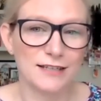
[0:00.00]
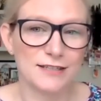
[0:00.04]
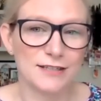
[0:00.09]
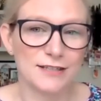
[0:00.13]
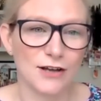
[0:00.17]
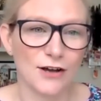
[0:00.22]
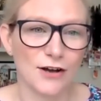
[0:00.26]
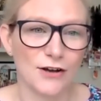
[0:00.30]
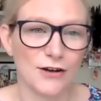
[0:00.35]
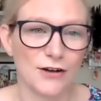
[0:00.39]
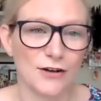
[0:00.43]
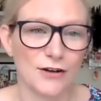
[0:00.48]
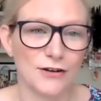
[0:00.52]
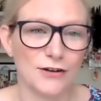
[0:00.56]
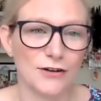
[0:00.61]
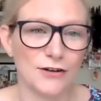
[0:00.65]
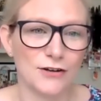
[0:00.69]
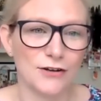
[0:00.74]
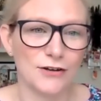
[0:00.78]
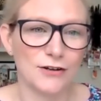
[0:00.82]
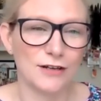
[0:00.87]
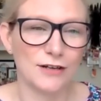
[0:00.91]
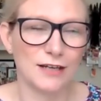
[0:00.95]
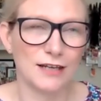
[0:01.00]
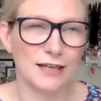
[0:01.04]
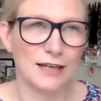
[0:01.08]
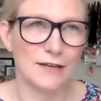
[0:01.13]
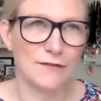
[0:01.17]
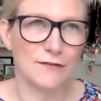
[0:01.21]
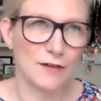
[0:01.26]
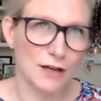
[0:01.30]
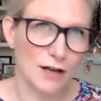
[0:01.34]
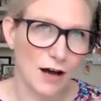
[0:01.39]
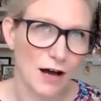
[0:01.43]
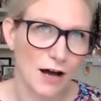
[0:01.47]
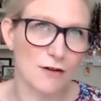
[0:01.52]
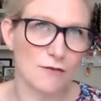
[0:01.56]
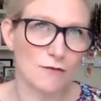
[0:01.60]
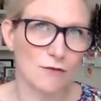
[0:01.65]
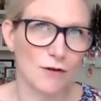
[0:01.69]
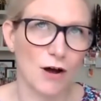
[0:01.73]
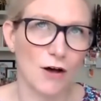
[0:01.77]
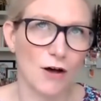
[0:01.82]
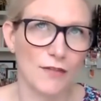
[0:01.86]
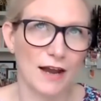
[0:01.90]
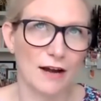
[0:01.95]
So if you kind of
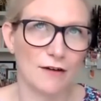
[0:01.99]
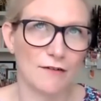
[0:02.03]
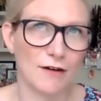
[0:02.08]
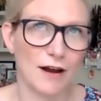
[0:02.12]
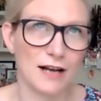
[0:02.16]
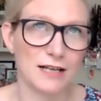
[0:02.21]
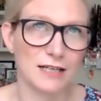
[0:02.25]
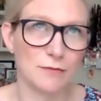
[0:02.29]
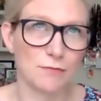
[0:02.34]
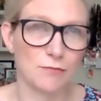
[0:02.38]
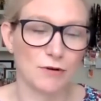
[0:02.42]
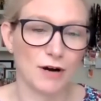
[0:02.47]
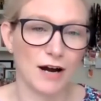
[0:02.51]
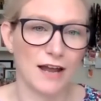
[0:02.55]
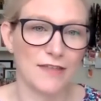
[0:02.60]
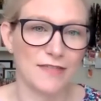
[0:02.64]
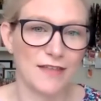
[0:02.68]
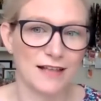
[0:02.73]
roll that around your brain,